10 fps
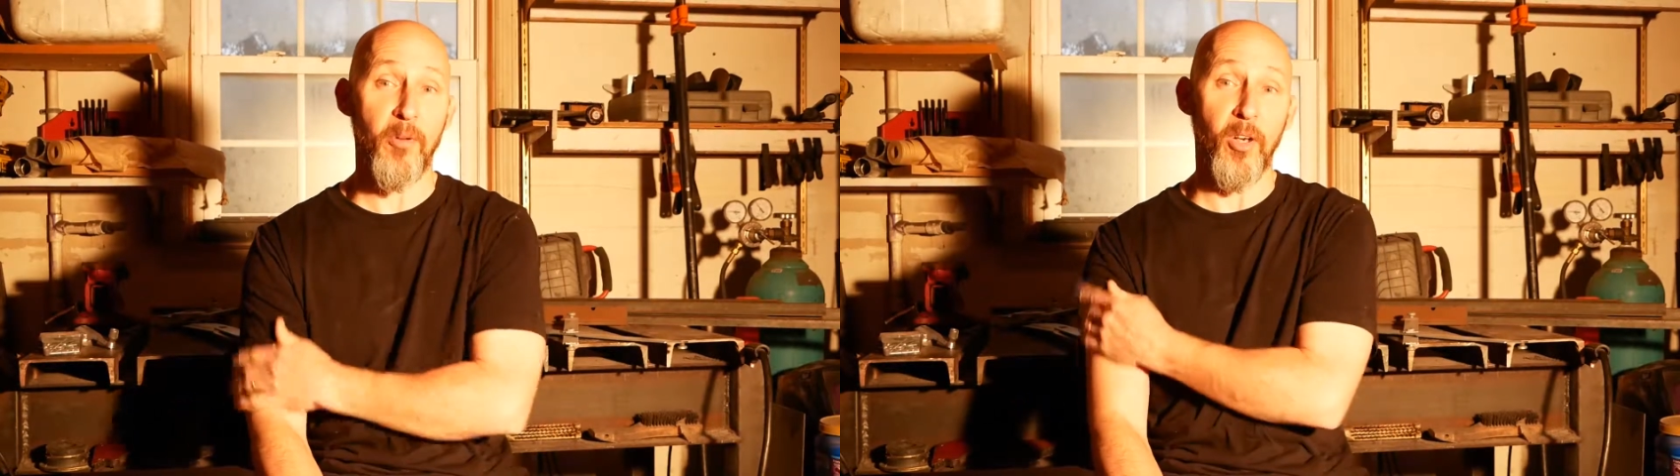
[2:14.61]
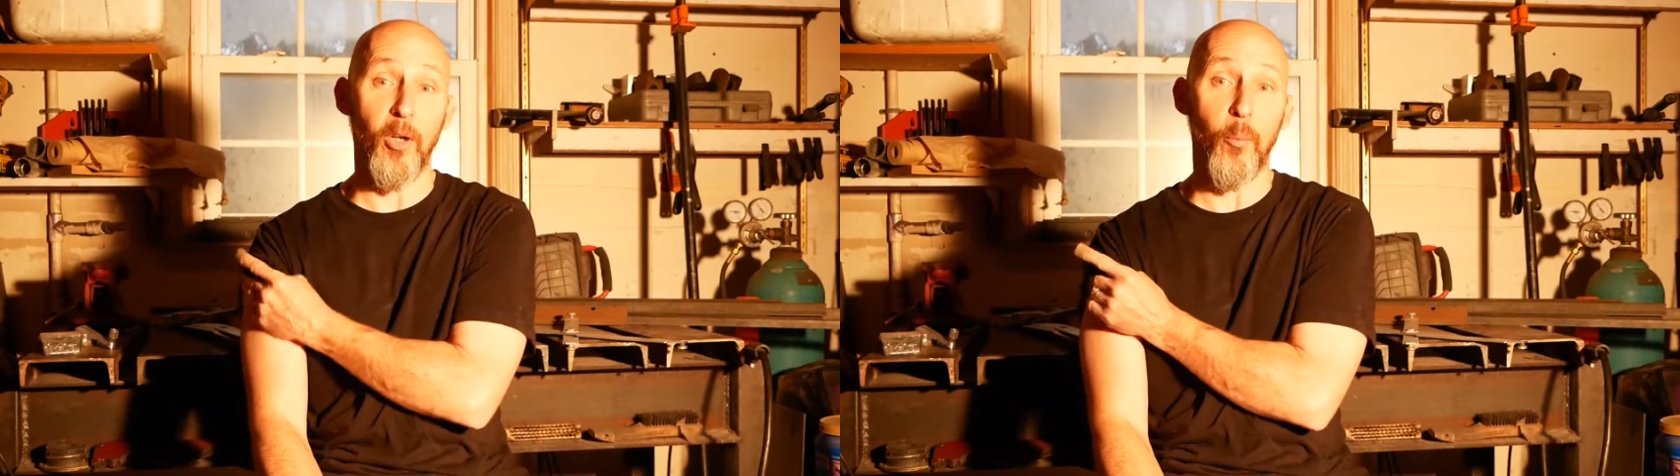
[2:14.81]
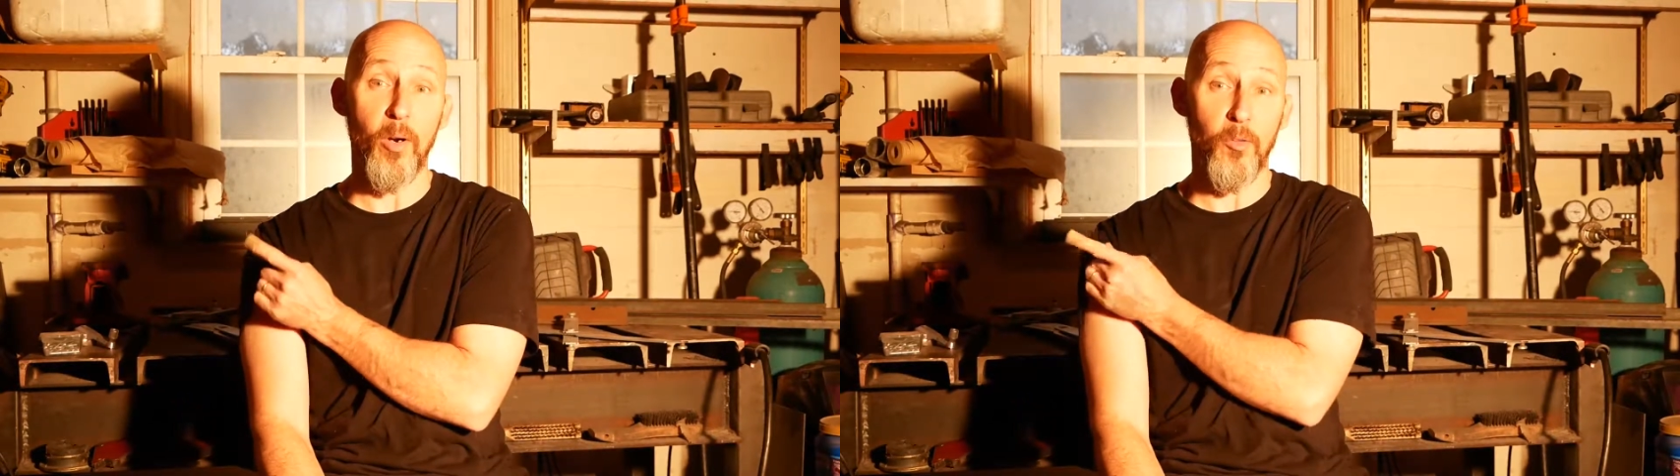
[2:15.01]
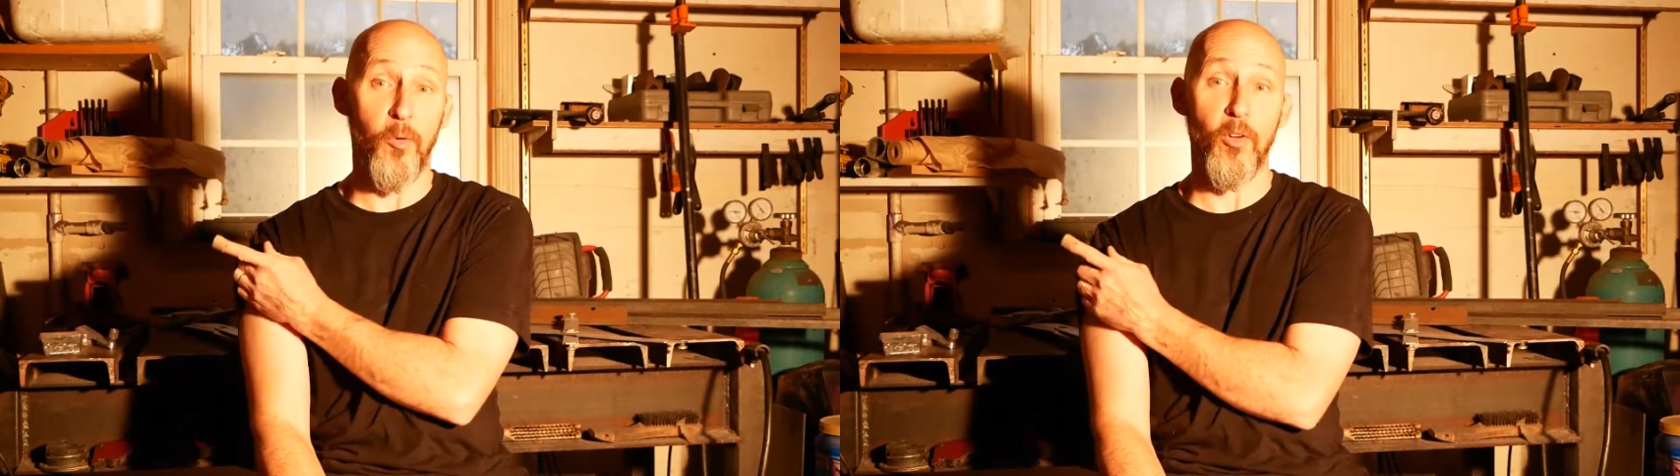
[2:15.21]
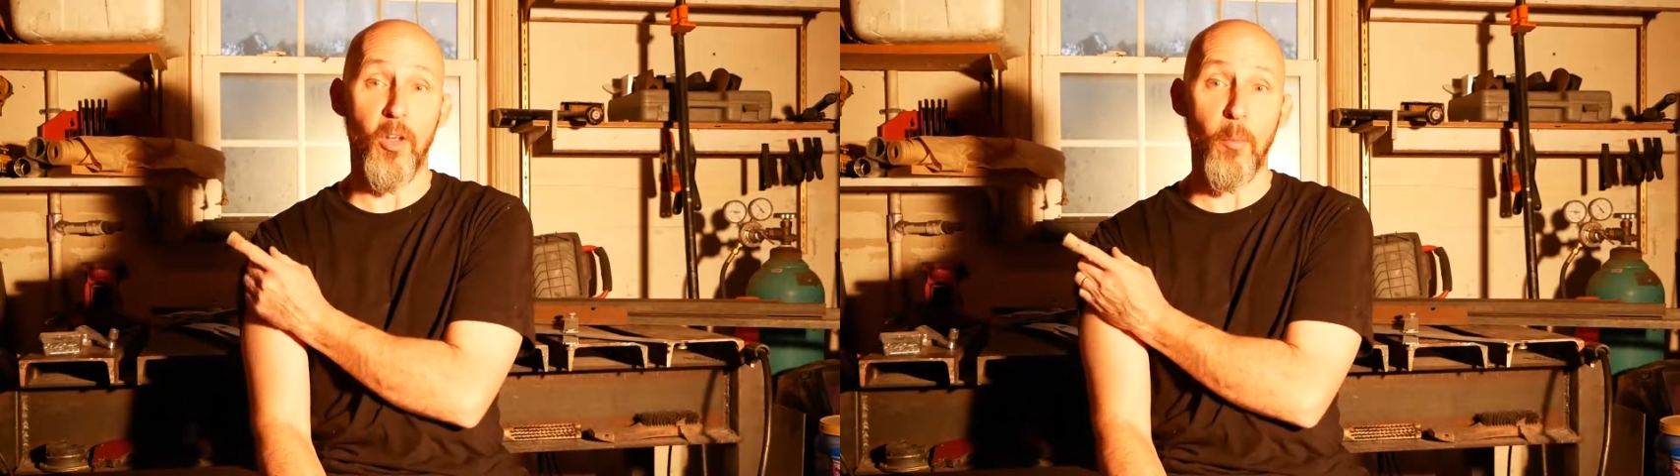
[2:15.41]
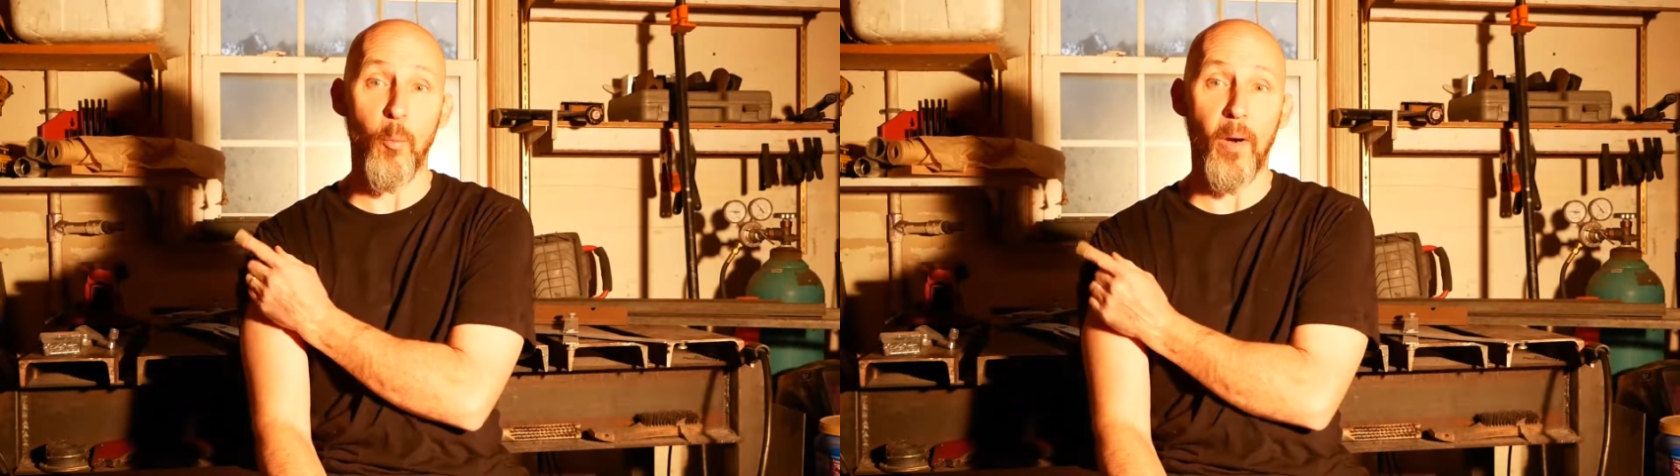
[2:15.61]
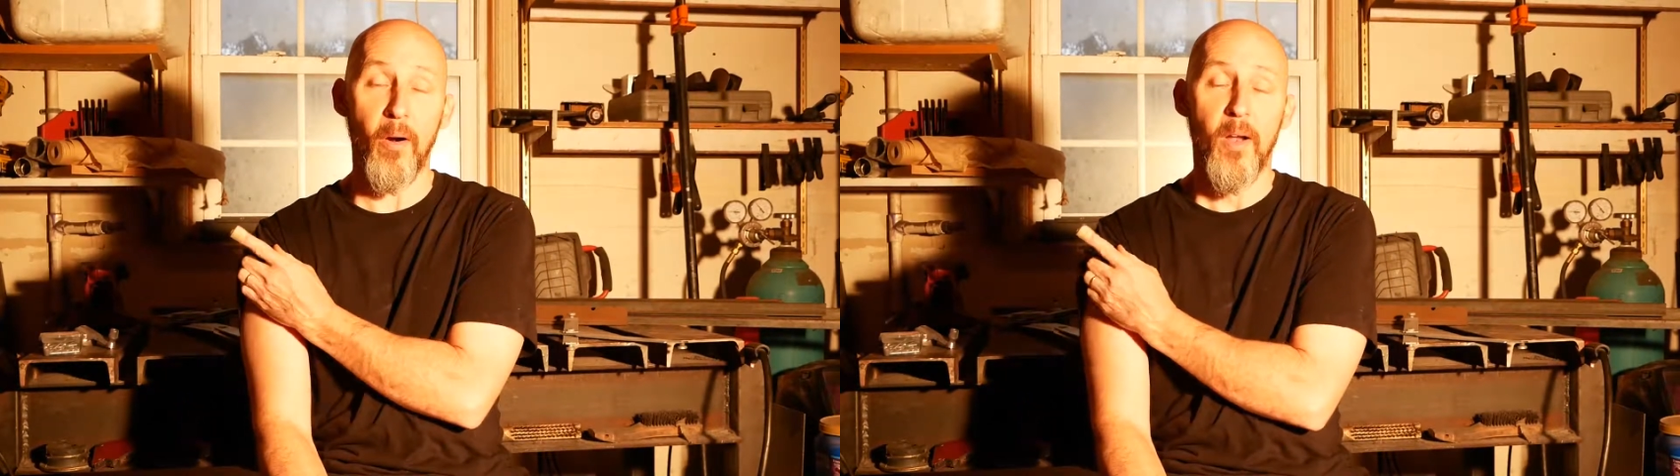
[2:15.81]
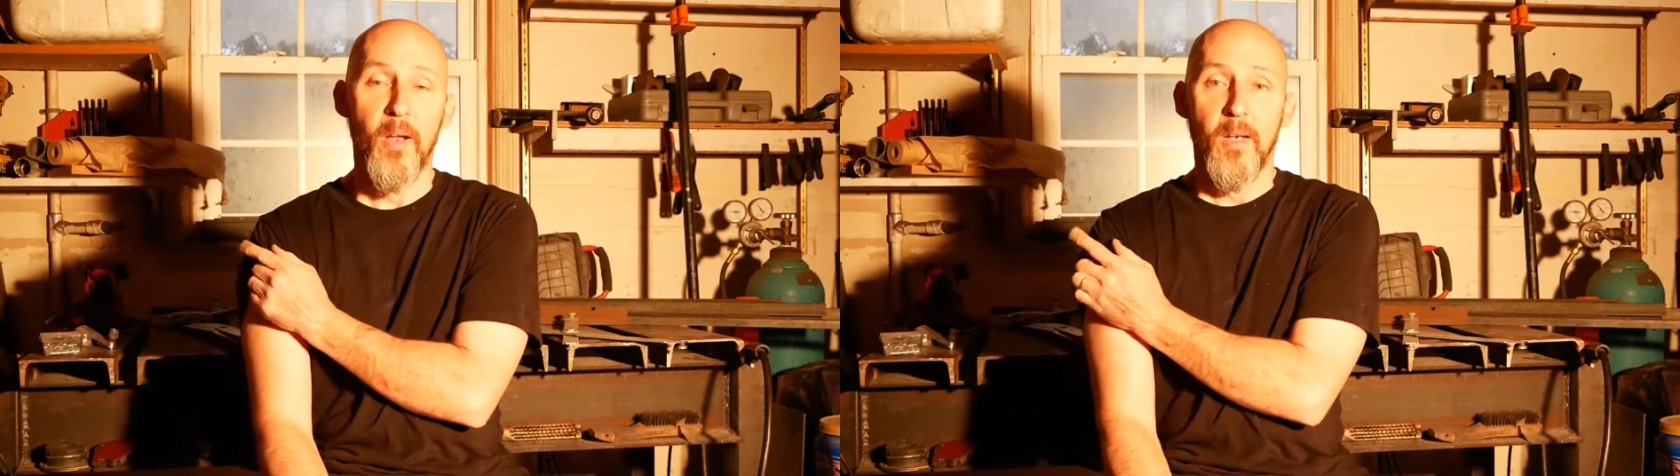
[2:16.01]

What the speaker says: particular one as far as I'm aware.